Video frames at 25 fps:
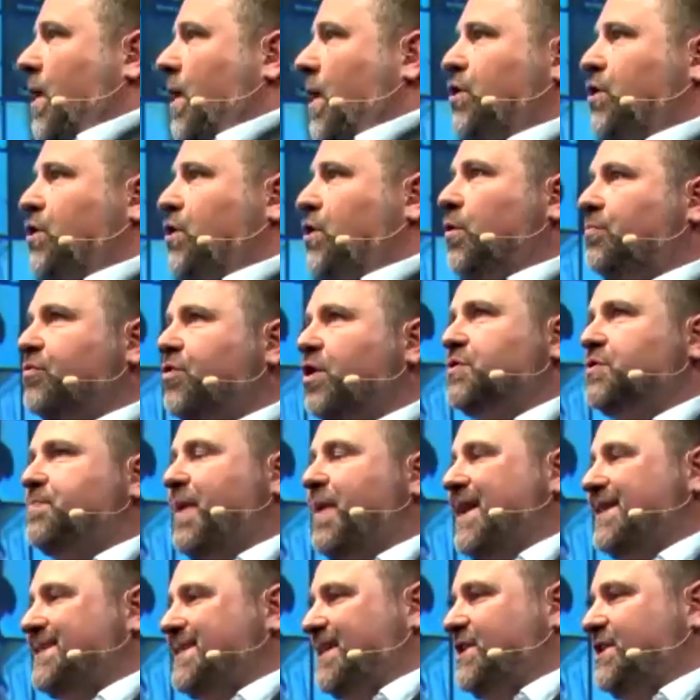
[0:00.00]
your
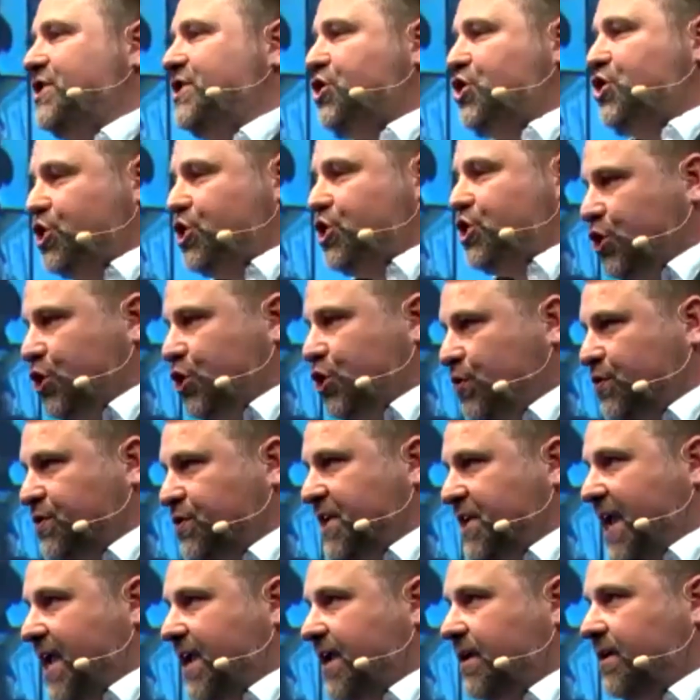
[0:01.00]
prospect is
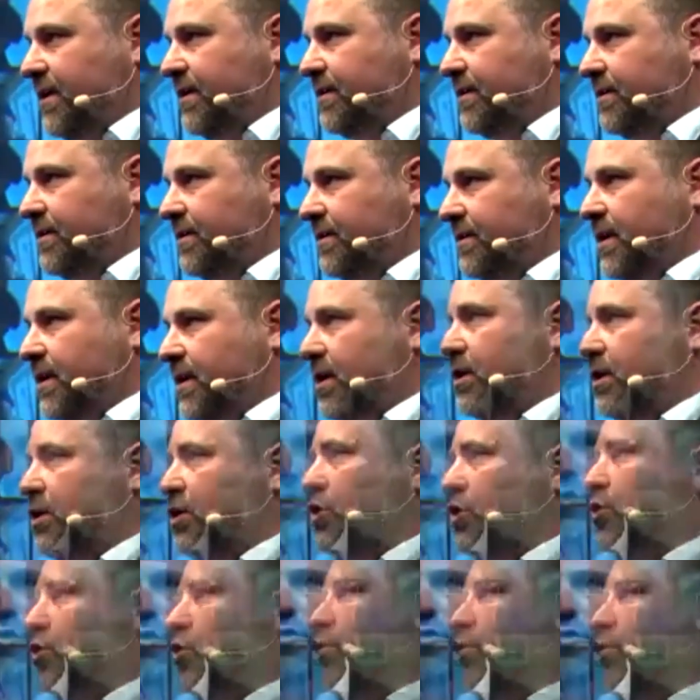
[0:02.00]
choosing,
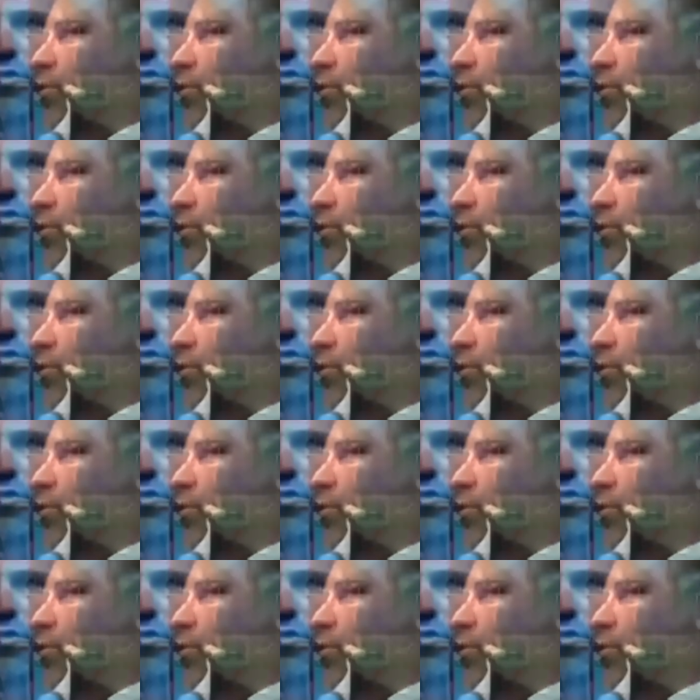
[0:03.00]
you're